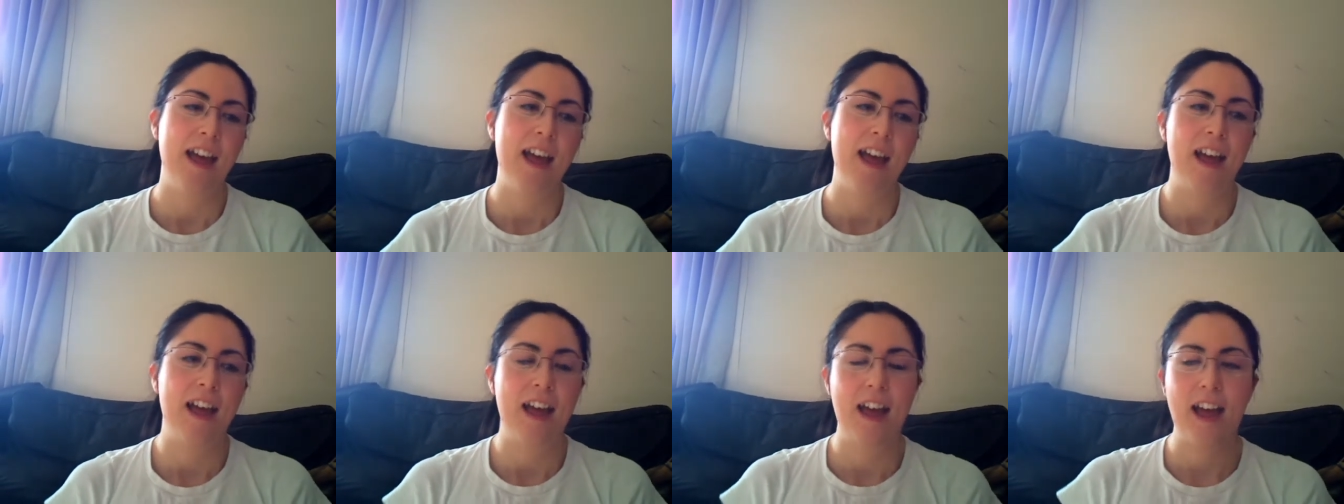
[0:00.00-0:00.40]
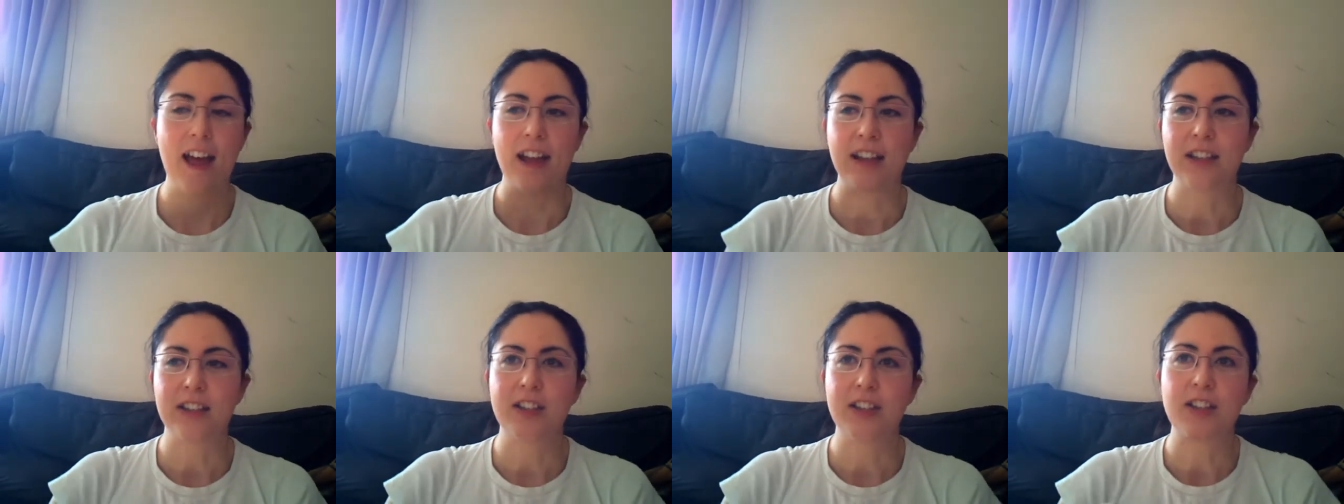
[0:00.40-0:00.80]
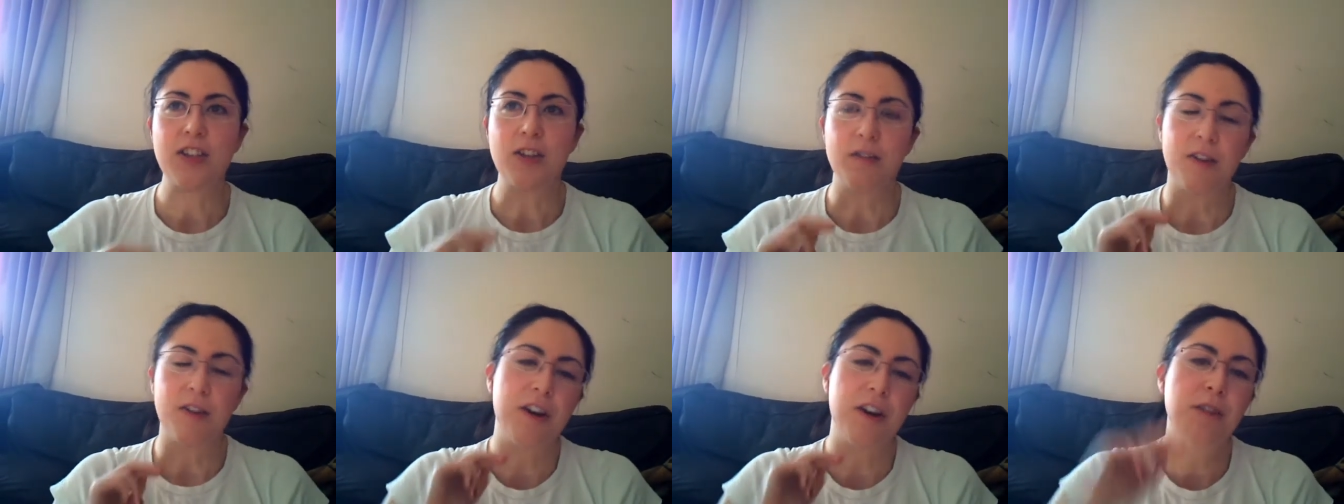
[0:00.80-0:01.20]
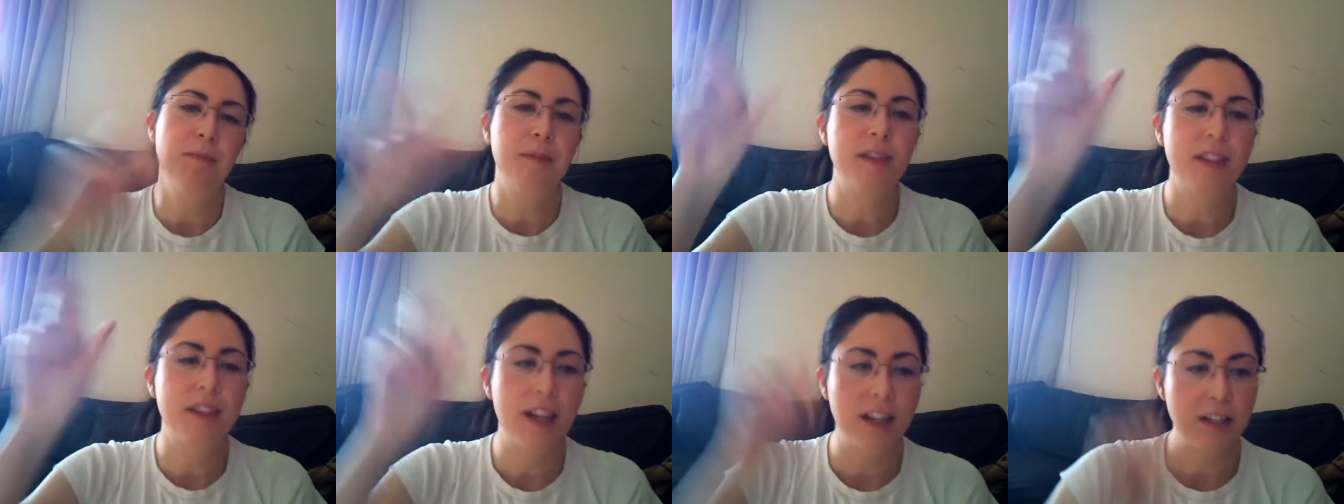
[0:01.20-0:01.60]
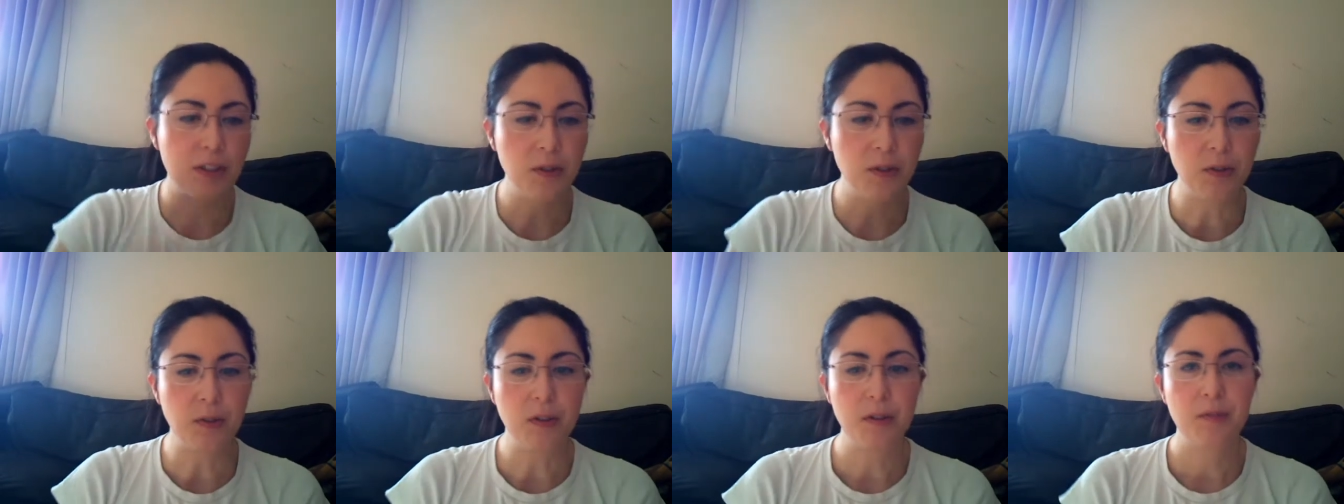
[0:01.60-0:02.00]
and you open that
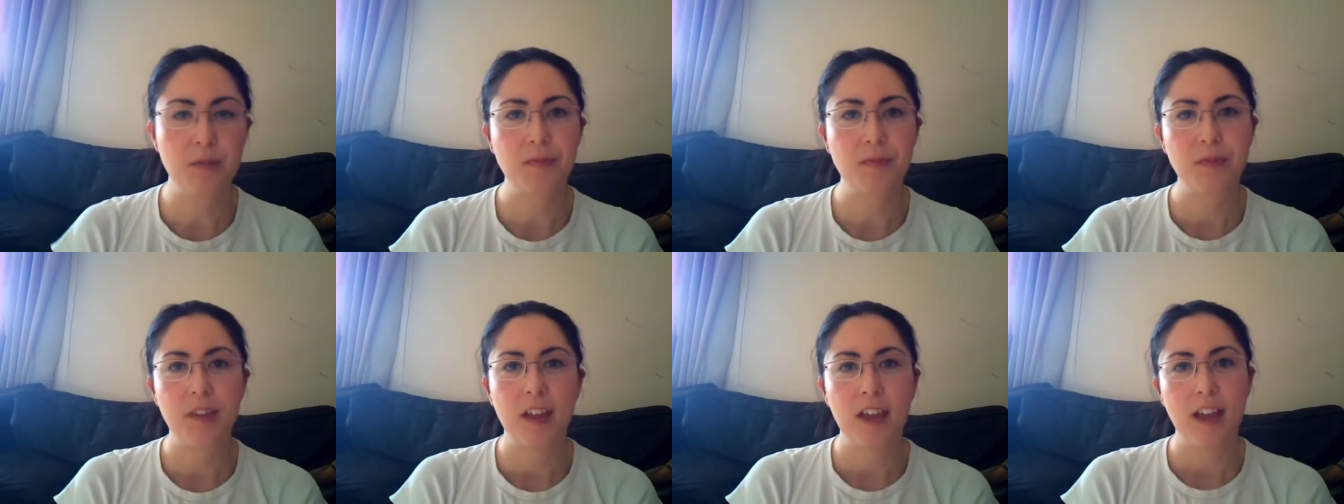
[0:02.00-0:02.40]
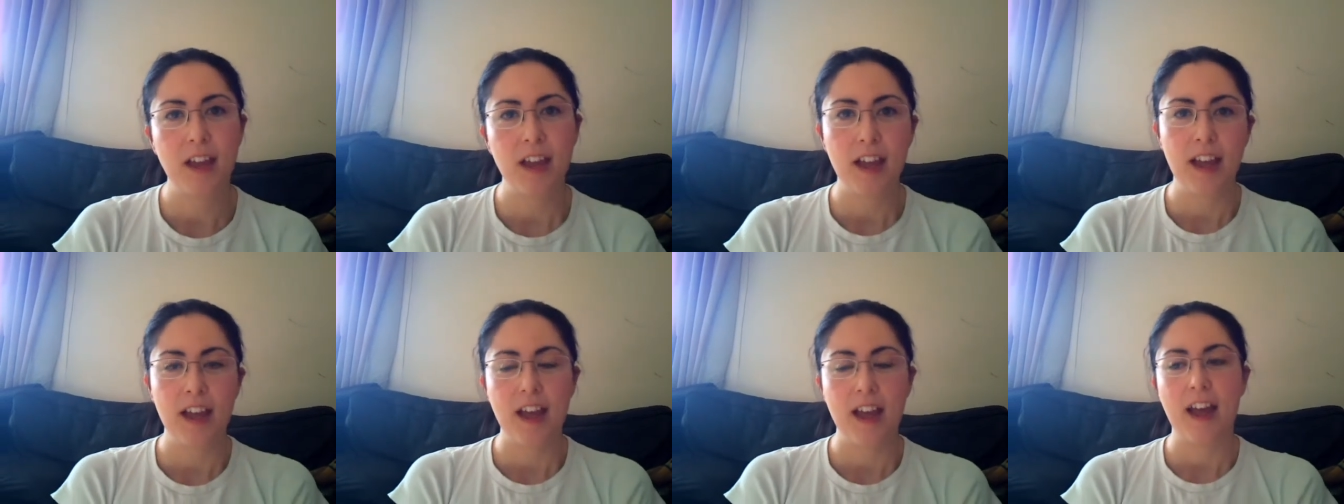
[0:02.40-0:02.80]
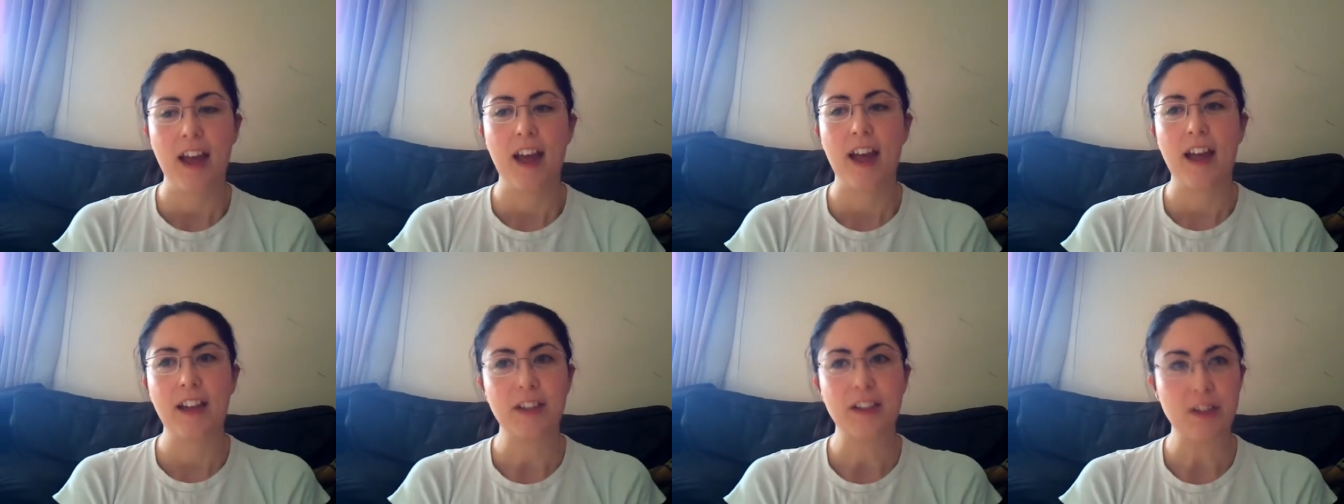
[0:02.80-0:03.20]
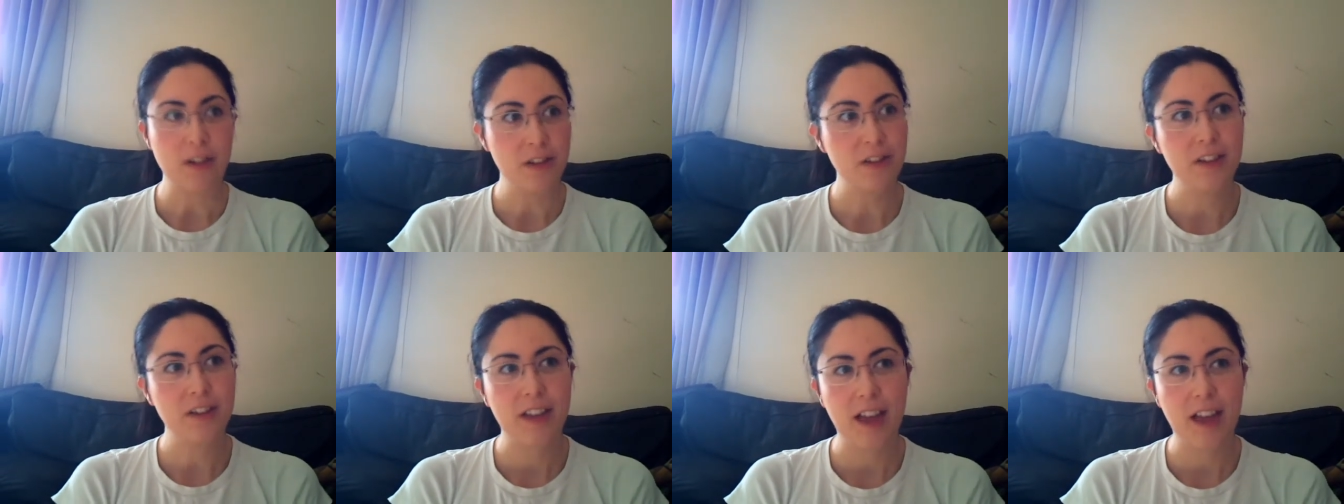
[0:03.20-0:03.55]
door, and you look